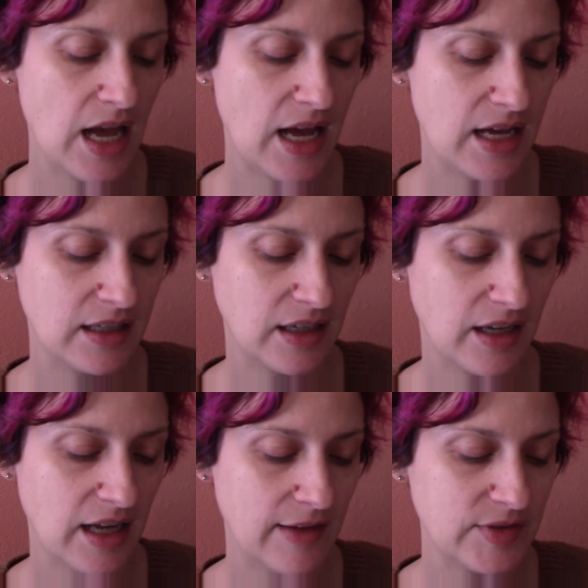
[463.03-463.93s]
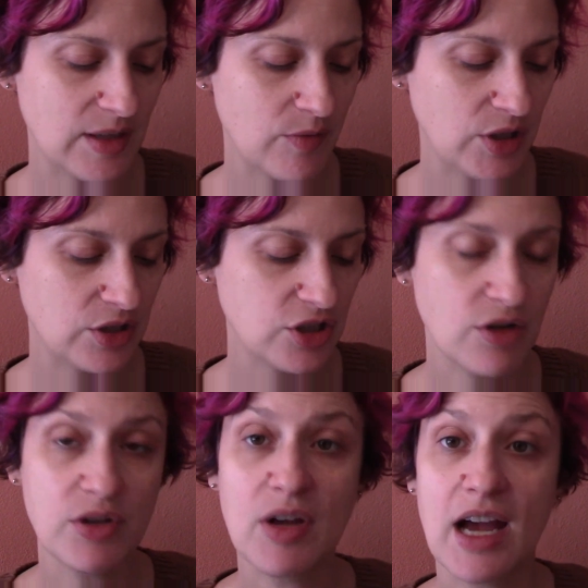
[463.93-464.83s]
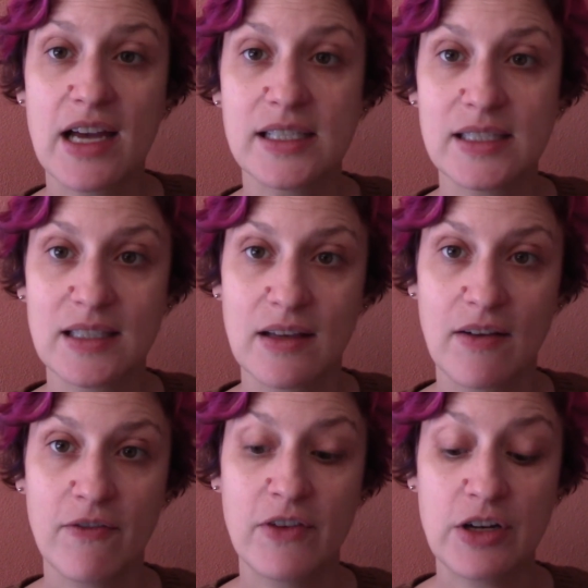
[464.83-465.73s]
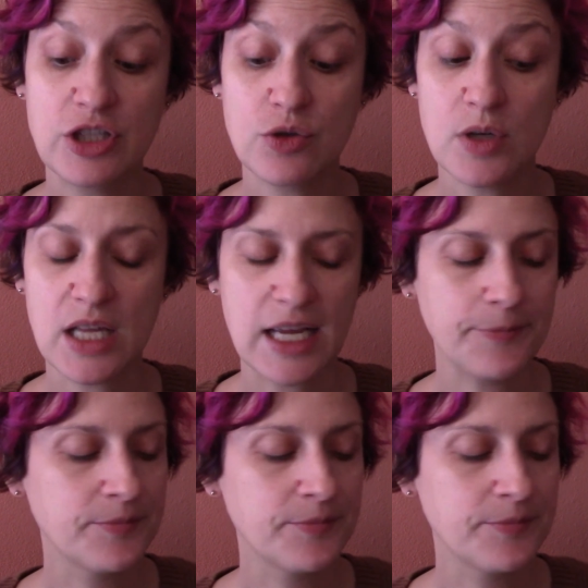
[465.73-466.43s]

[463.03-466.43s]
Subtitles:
and have something to show you guys very shortly.